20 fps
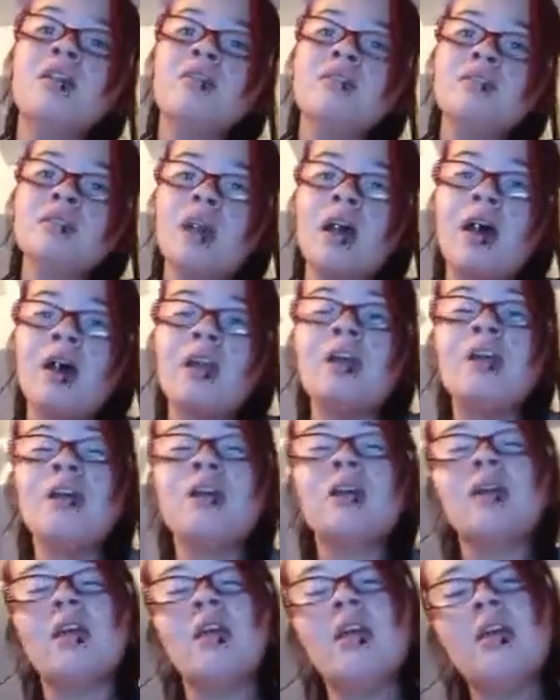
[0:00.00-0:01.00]
I
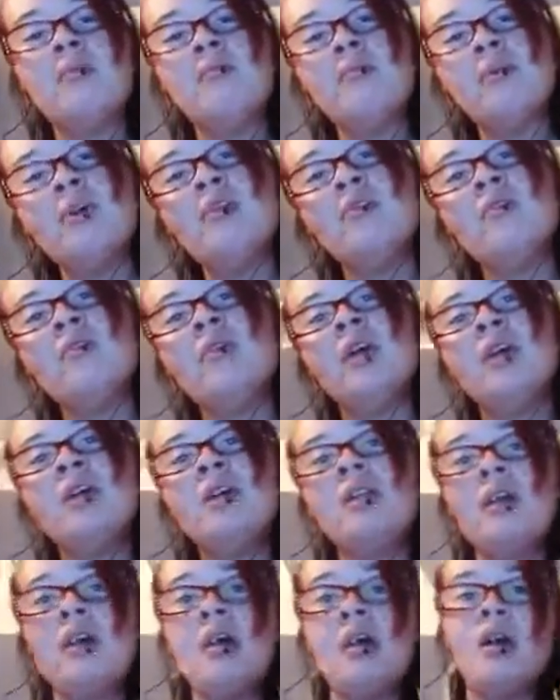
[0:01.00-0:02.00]
gotta keep
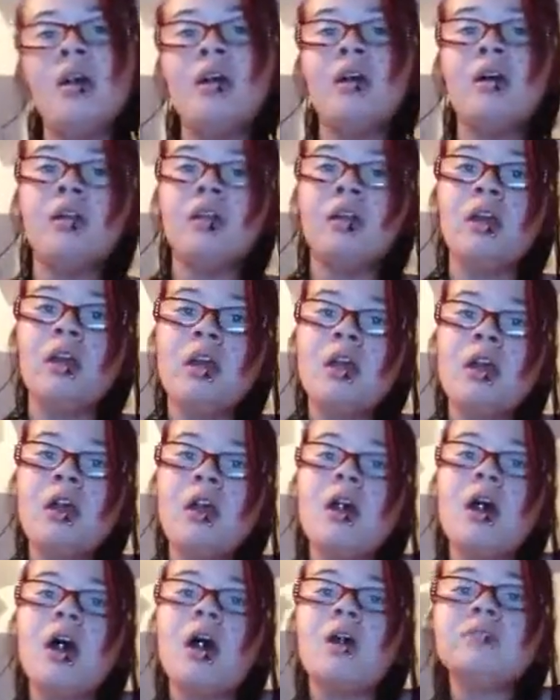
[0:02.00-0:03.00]
moving on.
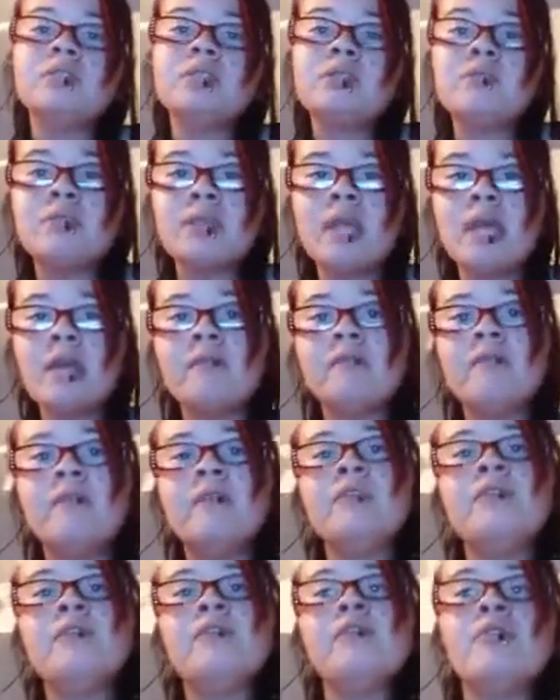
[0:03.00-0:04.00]
I'm so
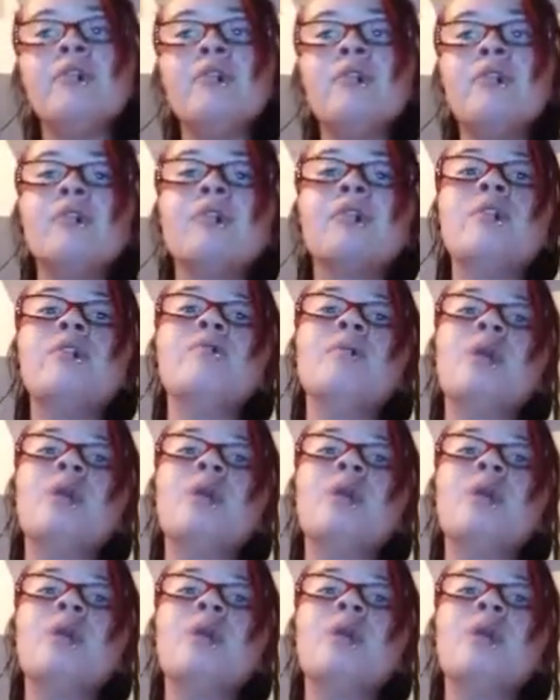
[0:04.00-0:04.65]
thankful for the